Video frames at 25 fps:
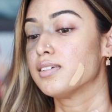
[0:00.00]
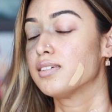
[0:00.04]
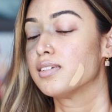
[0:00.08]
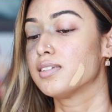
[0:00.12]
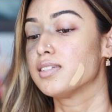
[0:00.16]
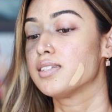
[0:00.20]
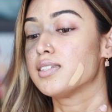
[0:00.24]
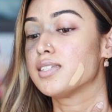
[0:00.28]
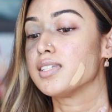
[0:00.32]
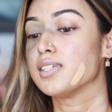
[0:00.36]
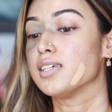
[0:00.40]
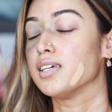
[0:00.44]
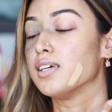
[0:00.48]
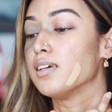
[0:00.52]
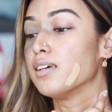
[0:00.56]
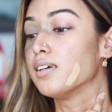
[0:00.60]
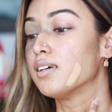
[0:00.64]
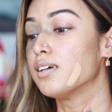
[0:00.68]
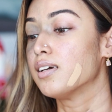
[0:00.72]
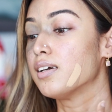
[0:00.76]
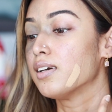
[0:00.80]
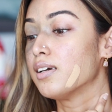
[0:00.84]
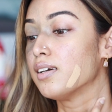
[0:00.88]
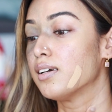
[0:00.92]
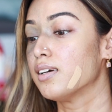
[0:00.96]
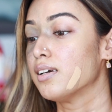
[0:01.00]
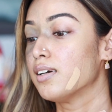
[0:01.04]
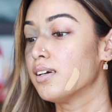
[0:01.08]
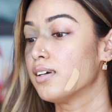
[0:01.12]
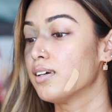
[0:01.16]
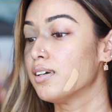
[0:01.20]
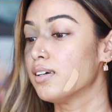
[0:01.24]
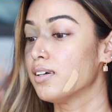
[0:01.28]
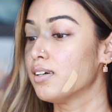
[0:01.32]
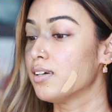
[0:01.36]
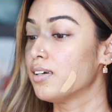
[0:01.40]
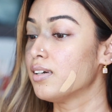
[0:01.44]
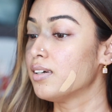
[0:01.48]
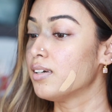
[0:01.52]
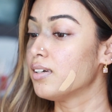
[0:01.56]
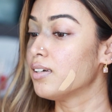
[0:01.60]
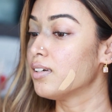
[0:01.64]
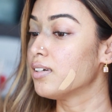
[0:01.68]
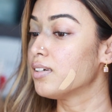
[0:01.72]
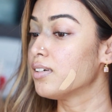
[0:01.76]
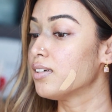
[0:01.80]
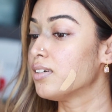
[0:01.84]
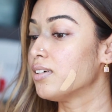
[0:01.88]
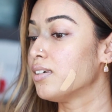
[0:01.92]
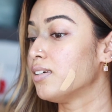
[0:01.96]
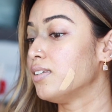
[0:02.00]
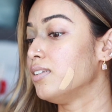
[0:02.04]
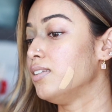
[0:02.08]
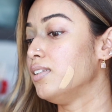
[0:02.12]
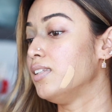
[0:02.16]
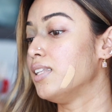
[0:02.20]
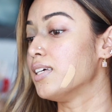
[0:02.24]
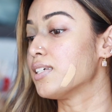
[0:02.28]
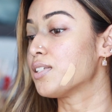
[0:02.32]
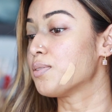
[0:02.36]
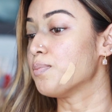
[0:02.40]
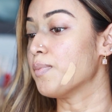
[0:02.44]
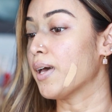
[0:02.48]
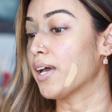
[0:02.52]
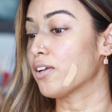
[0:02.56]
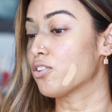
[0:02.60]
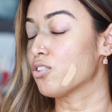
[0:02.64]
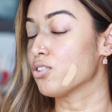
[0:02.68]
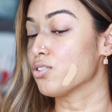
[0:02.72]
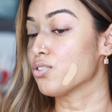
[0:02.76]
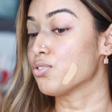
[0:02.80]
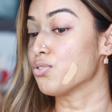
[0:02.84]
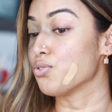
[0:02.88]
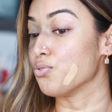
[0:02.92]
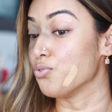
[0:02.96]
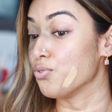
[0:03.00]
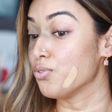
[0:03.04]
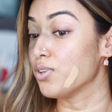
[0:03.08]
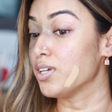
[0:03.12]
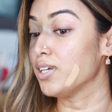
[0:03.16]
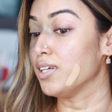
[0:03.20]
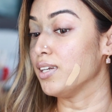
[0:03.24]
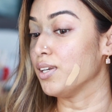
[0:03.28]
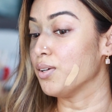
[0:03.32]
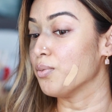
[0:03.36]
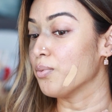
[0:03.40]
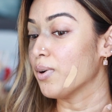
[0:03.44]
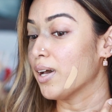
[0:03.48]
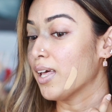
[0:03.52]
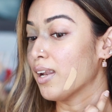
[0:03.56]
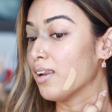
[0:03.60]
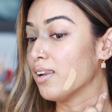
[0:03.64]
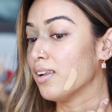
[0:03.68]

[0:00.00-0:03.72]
see, this matches really well.